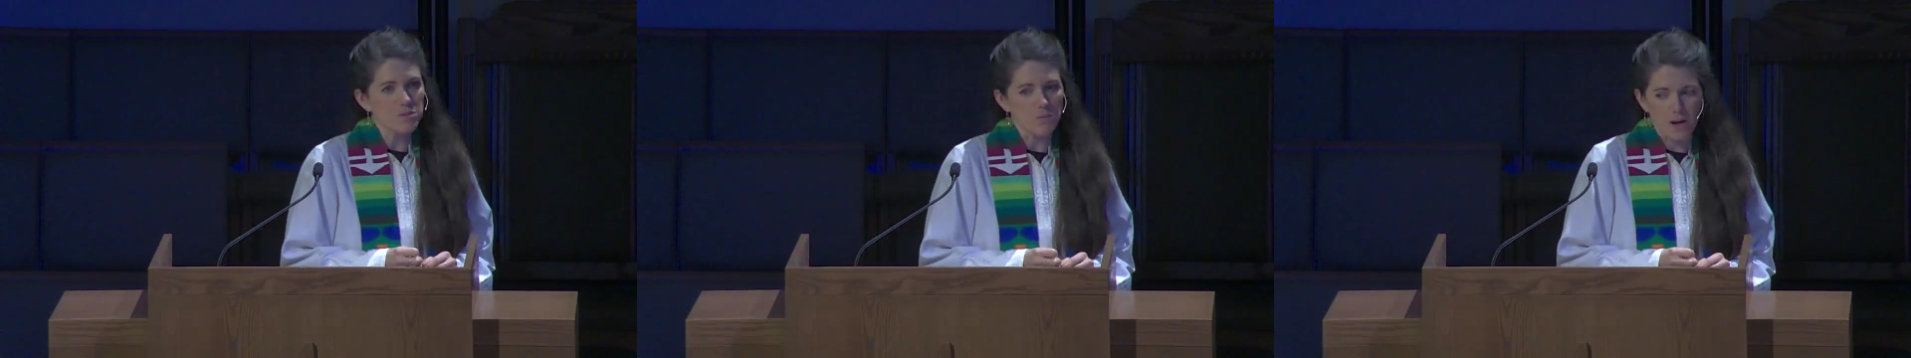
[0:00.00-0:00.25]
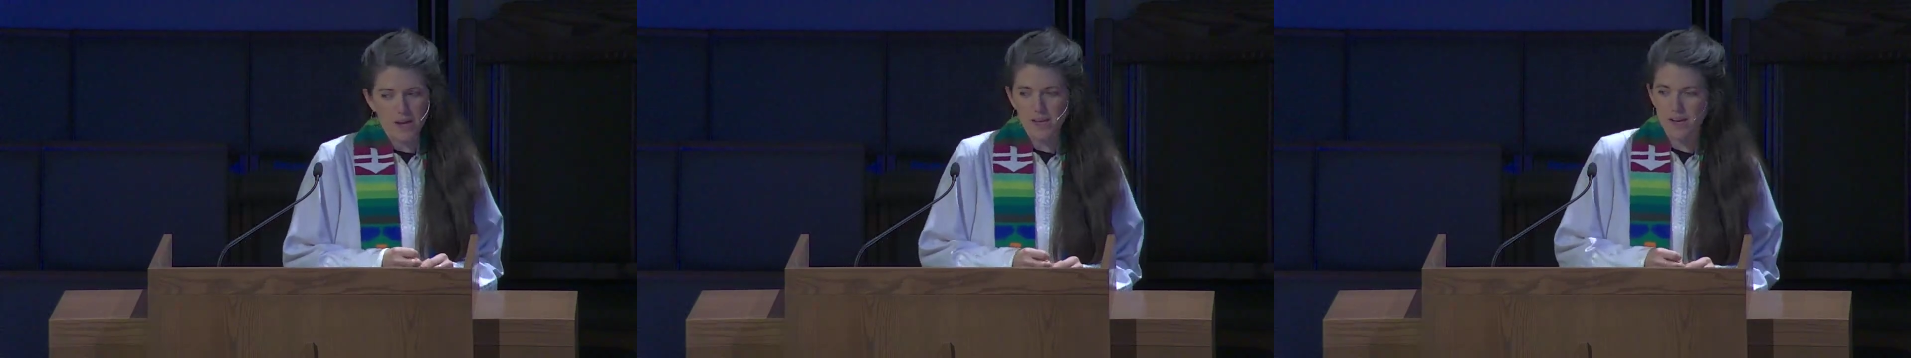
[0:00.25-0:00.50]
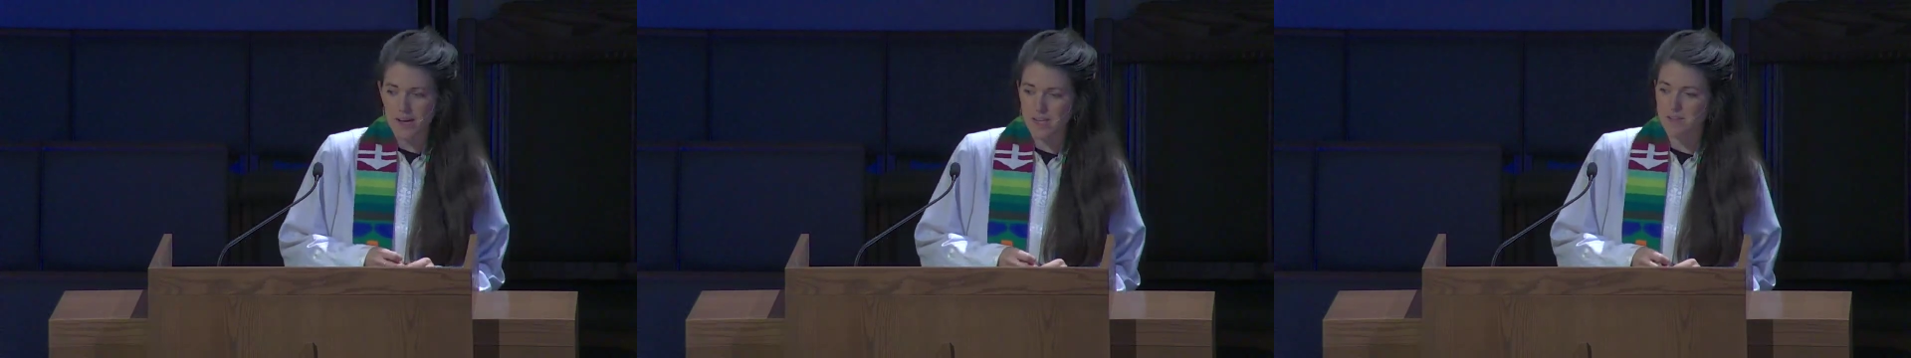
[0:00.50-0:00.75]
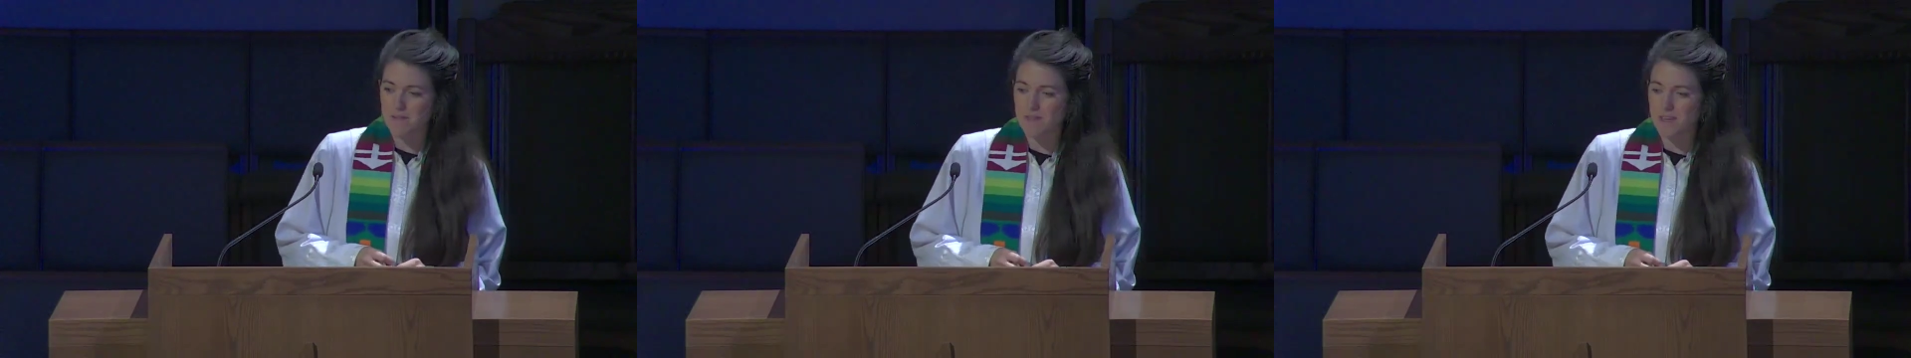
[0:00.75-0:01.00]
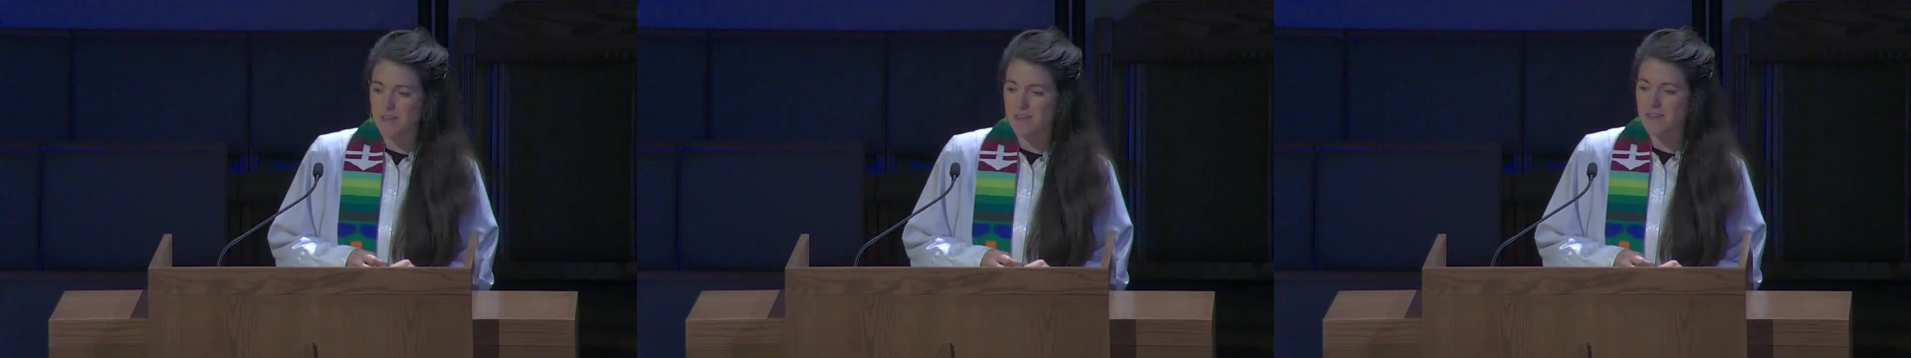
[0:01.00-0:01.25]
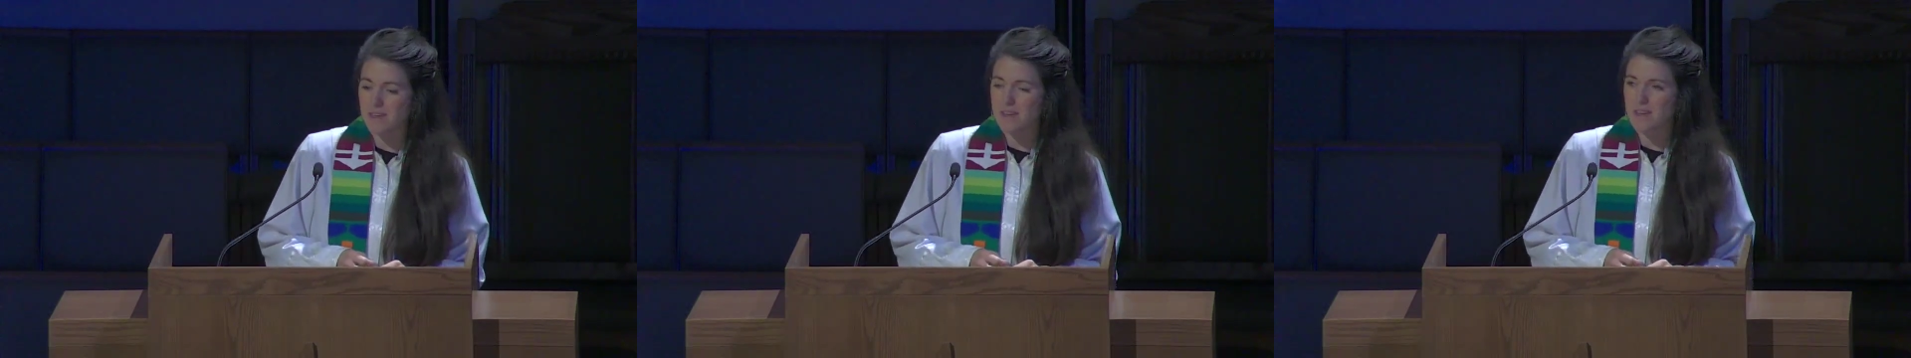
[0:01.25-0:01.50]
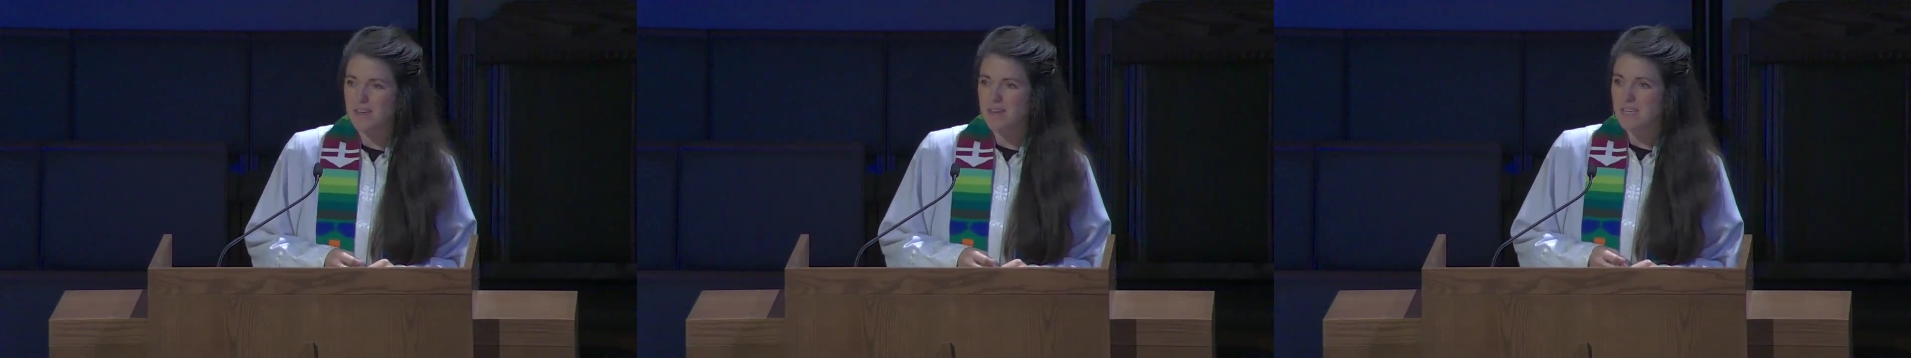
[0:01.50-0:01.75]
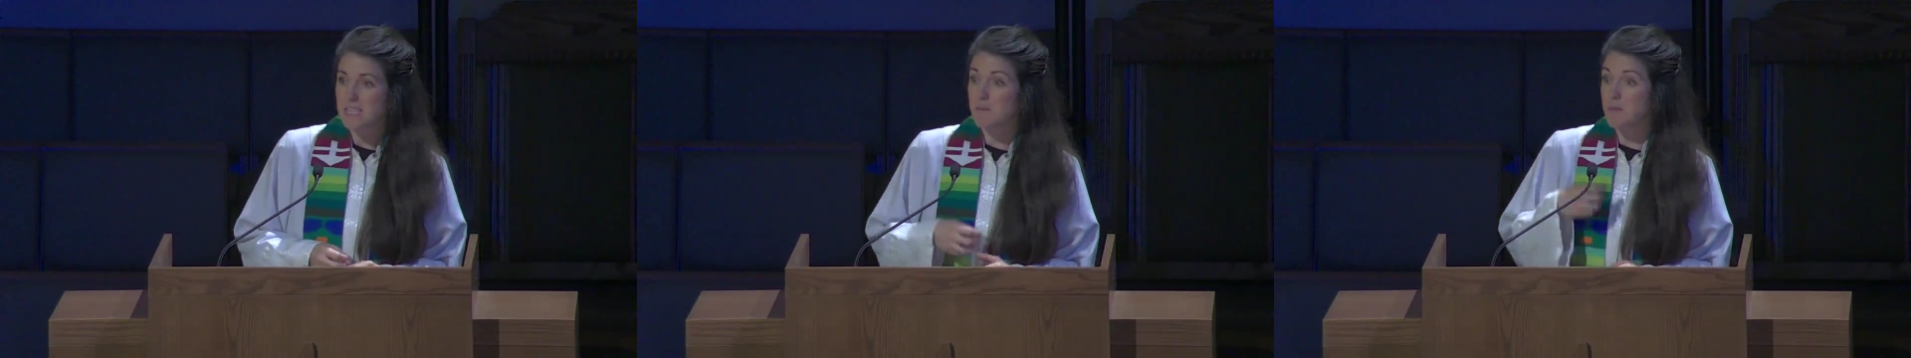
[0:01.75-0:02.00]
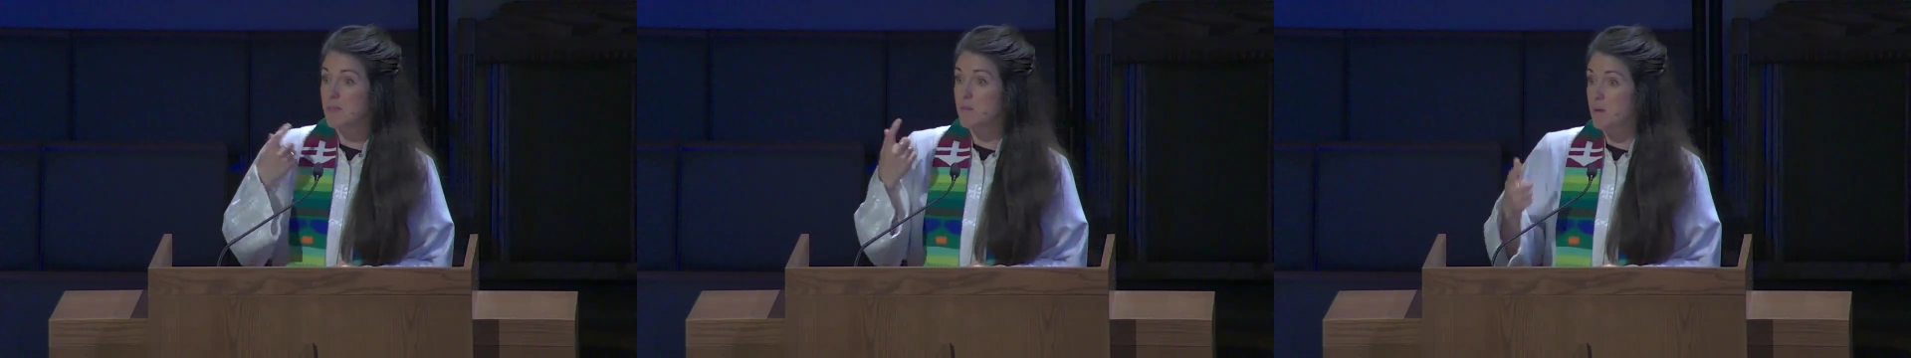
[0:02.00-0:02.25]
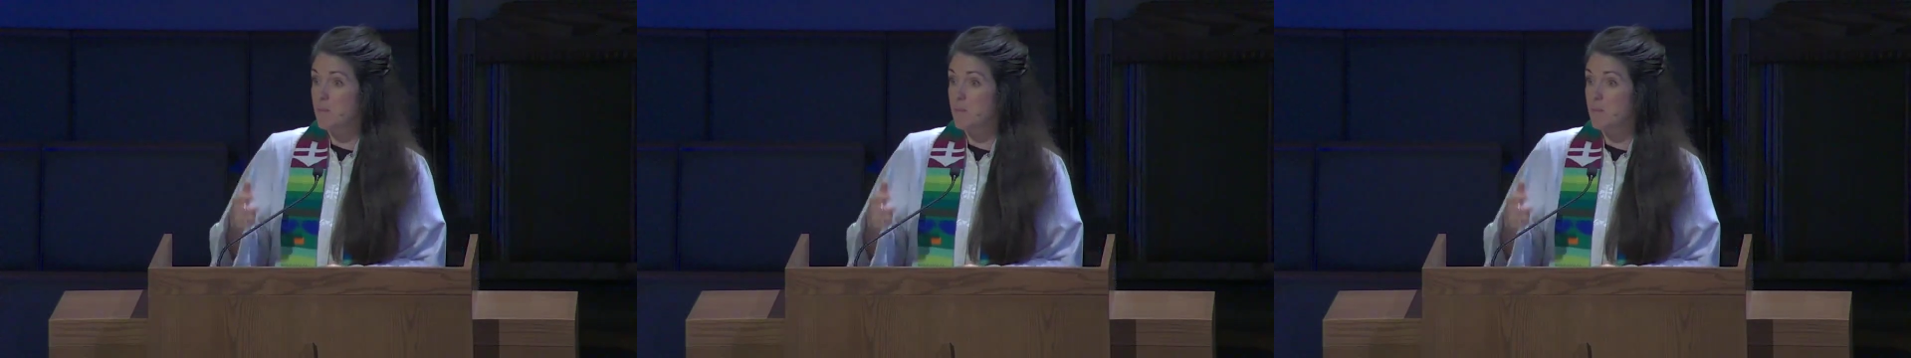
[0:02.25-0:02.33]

right kind of thing. It's something that we